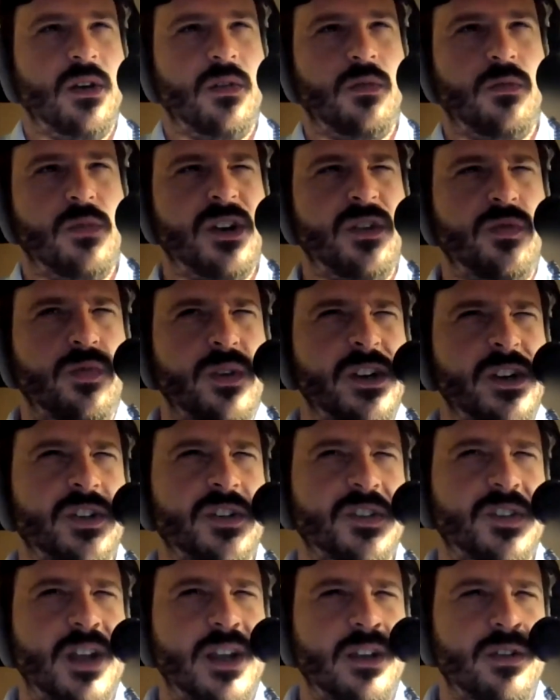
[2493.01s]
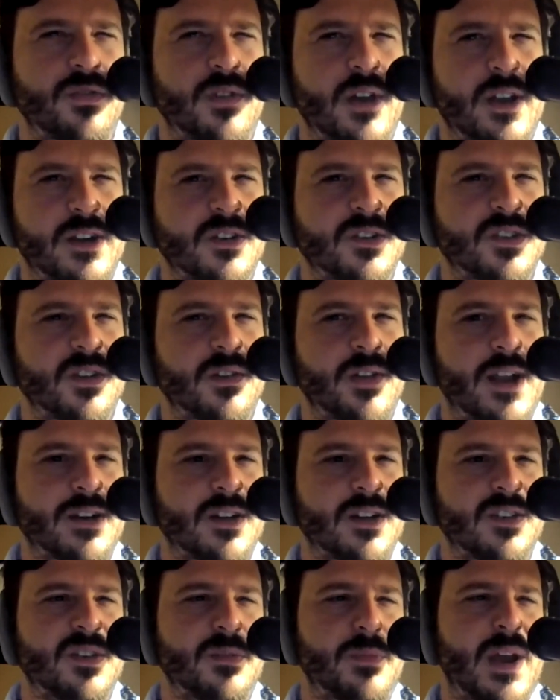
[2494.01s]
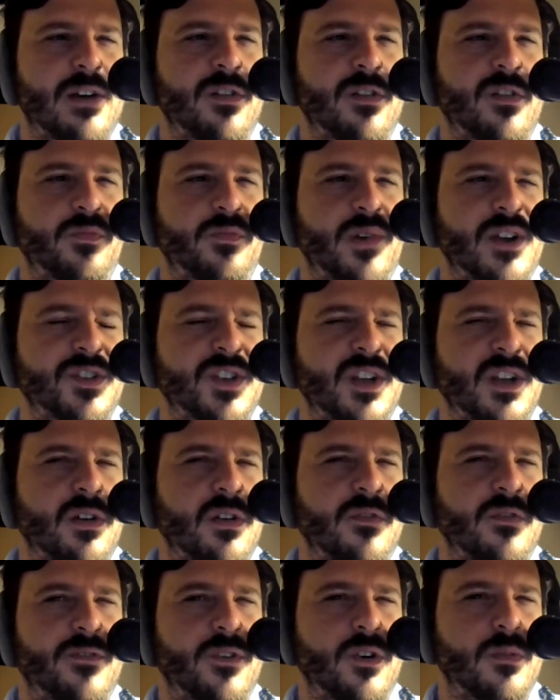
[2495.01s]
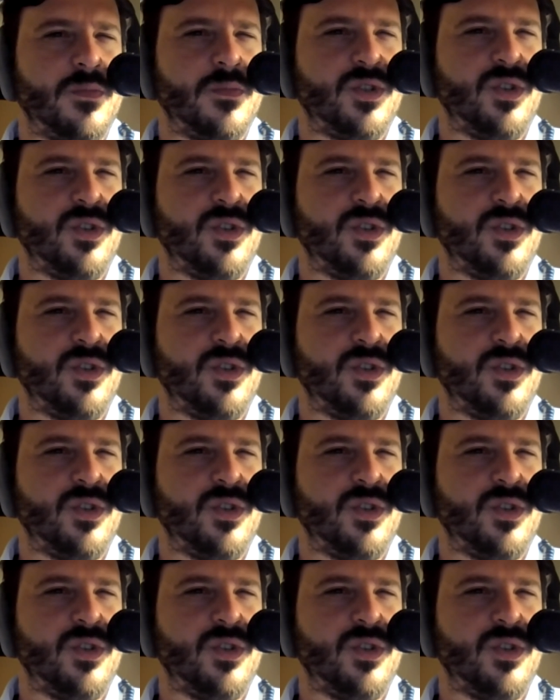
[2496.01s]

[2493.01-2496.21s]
When you reach a state you'd like to select, it's a matter of pressing confirm.